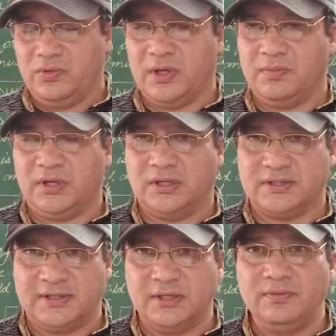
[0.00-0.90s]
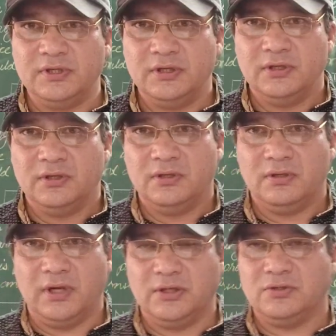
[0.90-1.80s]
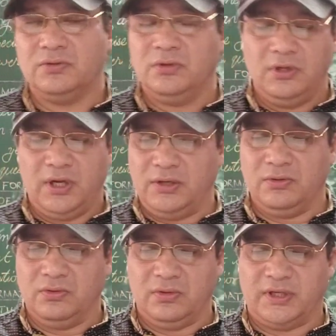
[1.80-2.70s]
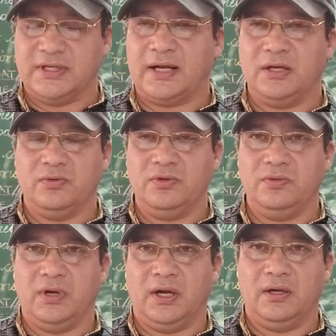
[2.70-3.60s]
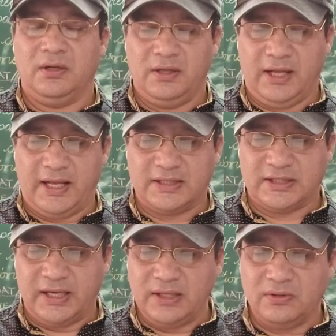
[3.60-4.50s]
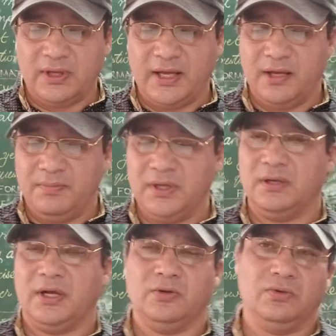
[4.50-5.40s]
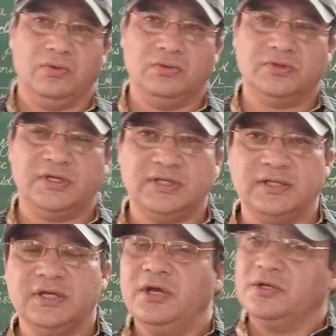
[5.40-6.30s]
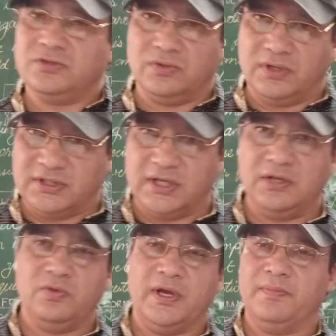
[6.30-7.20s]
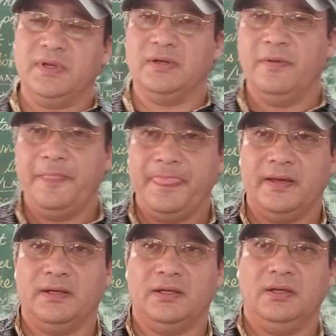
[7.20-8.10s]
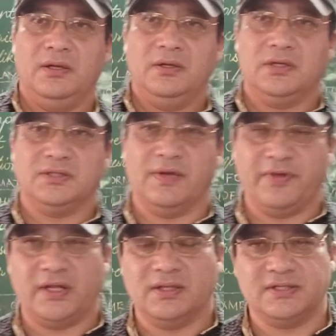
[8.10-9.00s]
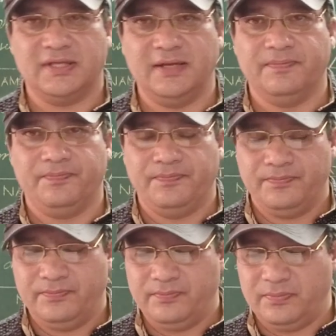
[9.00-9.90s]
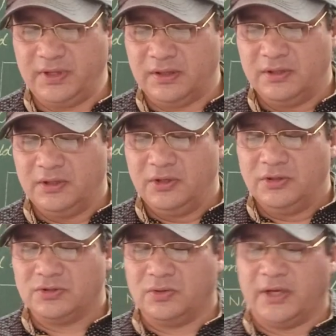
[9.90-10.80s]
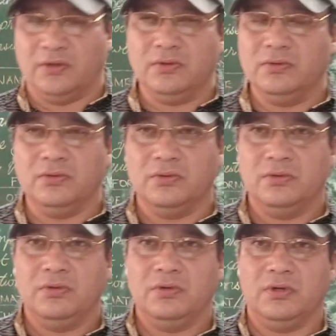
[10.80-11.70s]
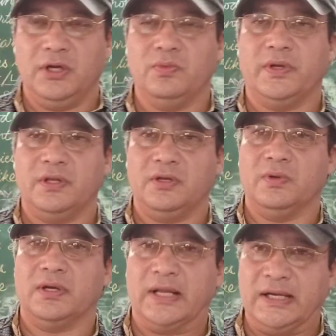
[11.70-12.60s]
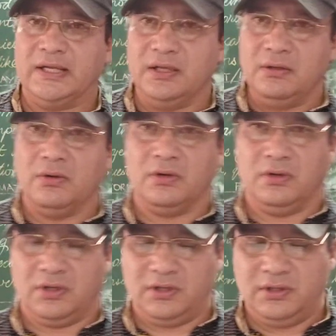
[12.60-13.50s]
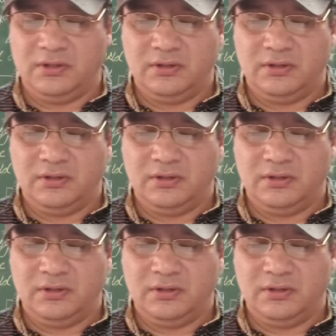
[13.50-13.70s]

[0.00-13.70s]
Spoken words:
deceived, right? So I don't know exactly who you are. As late, okay, I have been, I don't know. So he says, so recently we have been suffering the same, right? So I don't know, right, whether you are really he or not,